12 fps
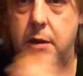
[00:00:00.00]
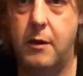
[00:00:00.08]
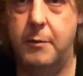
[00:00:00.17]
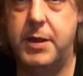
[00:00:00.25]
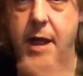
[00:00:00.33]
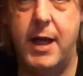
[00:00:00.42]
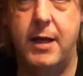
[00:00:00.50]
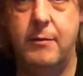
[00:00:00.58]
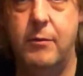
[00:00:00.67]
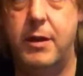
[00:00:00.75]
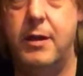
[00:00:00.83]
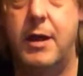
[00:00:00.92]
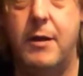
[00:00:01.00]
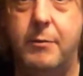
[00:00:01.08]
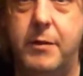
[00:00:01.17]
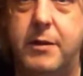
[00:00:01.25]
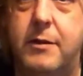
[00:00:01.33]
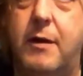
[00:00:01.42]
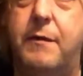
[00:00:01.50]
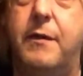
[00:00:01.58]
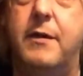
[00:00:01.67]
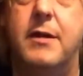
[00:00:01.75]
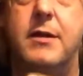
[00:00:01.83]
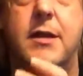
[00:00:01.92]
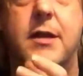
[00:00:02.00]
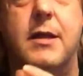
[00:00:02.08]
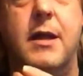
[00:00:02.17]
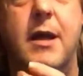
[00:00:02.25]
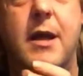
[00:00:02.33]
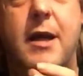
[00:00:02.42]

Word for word: do you know what I'm saying? We're going to go on with the typhoon in a second.